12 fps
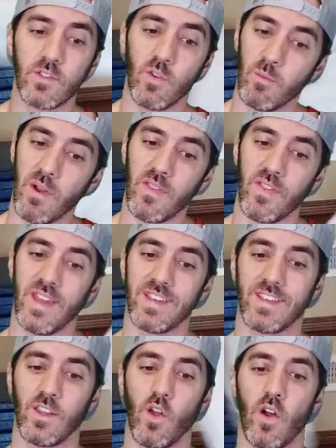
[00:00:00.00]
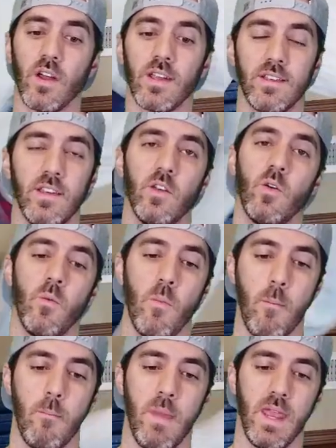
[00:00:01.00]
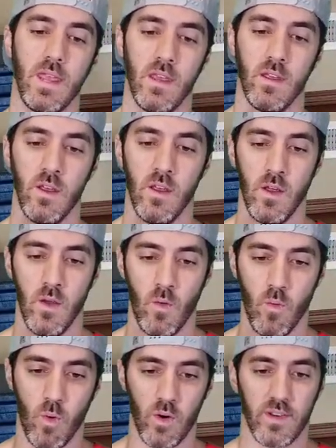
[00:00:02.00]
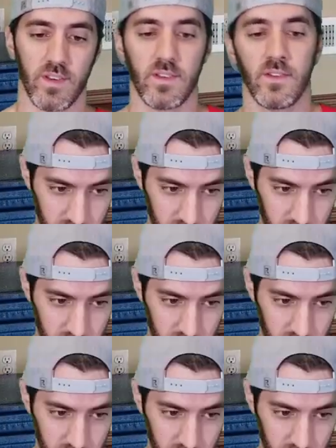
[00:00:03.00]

a month, as long as you don't make it worse.